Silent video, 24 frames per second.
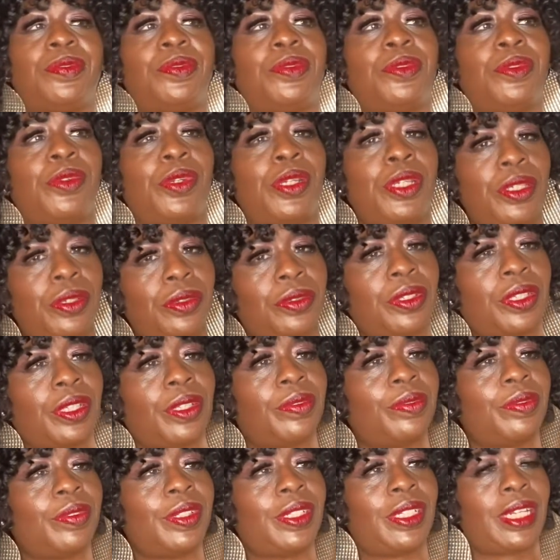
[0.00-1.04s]
reunion.
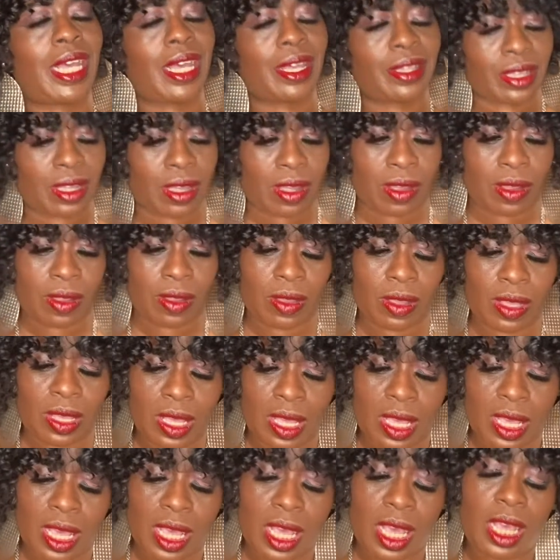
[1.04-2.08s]
Now, y'all,
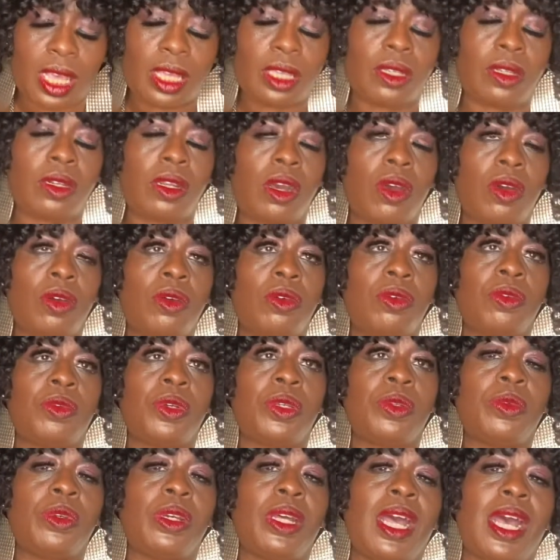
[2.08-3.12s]
you know,
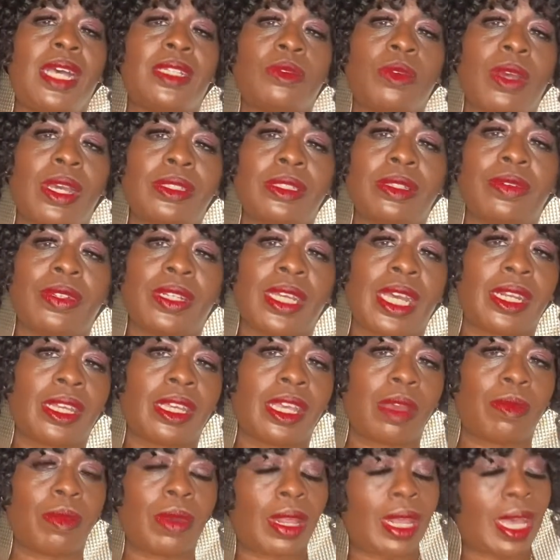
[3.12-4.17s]
when Real Housewives of Atlanta
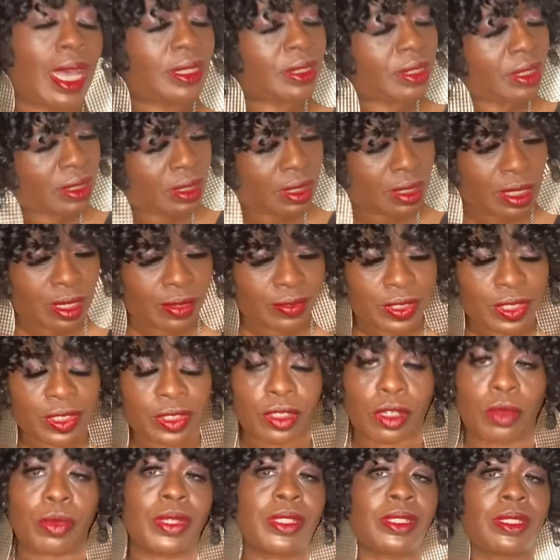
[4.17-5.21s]
came out, I just loved it.
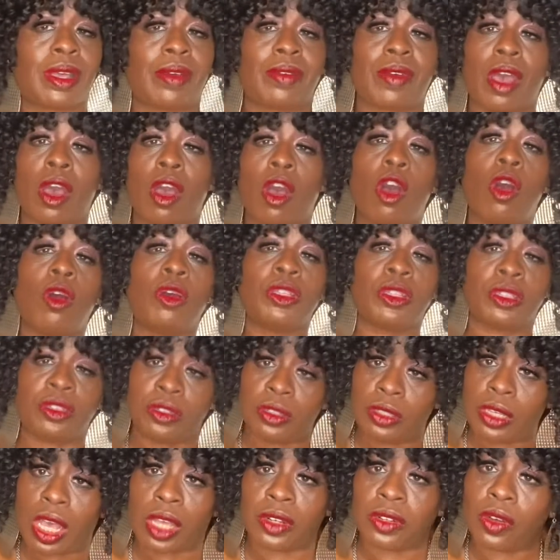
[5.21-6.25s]
So, because y'all
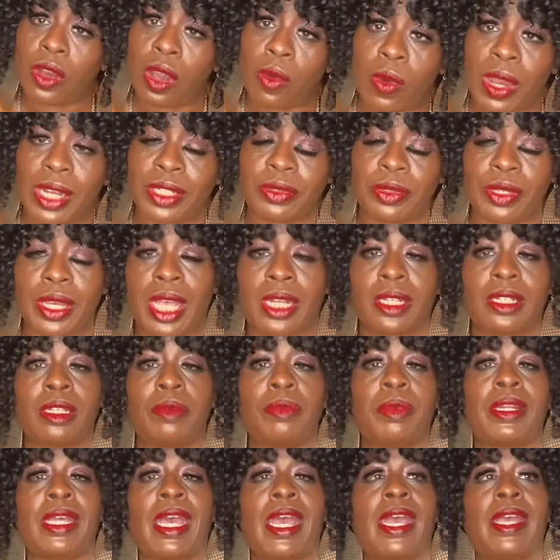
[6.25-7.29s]
know I watch reality,
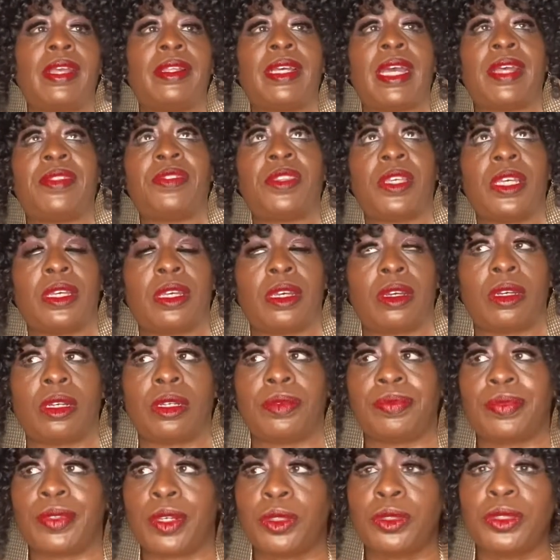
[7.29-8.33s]
but I think
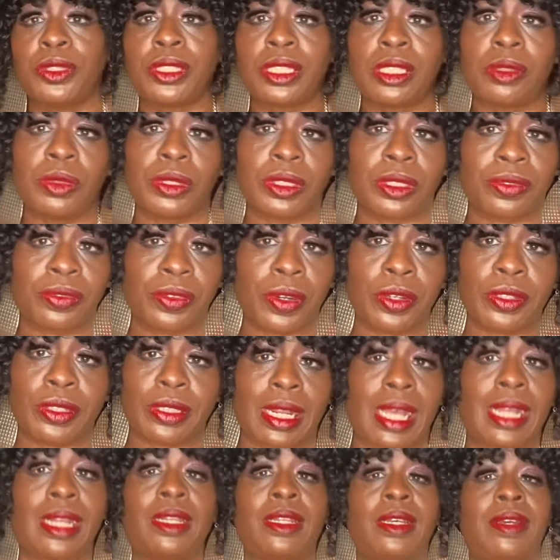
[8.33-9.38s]
OC was the first and
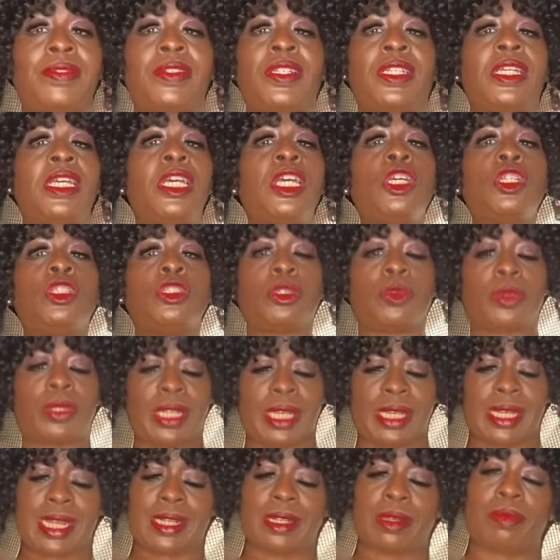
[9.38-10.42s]
I loved it. So, when they
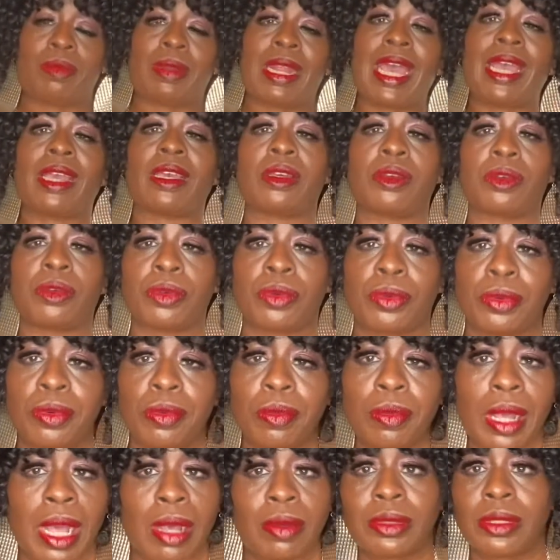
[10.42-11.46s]
got a black
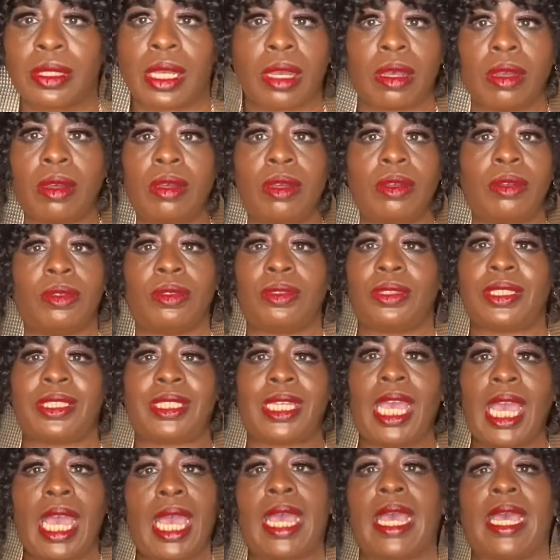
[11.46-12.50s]
group, I was like, oh,
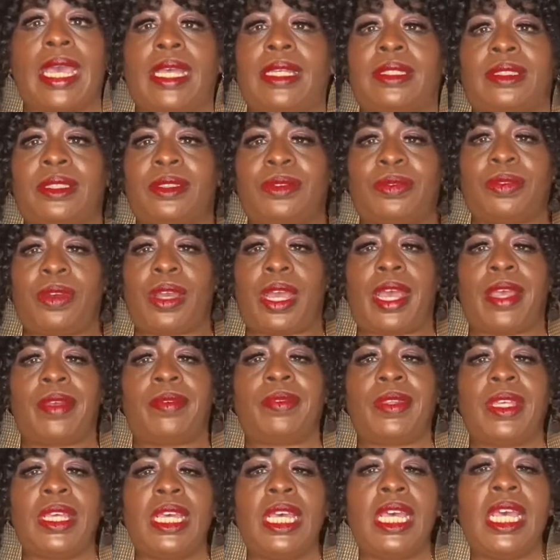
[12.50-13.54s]
yes, right?
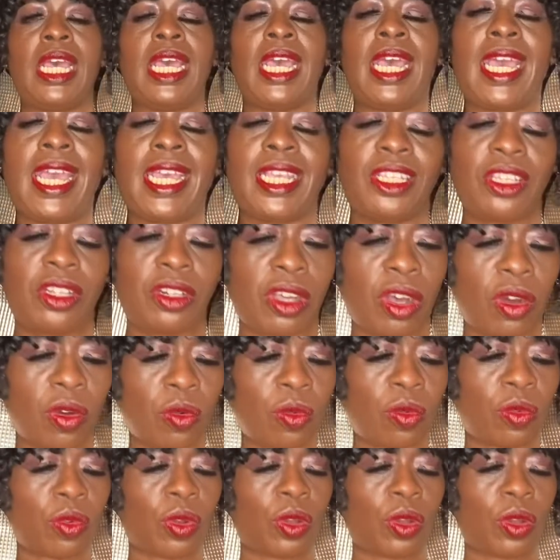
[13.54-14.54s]
And, you know,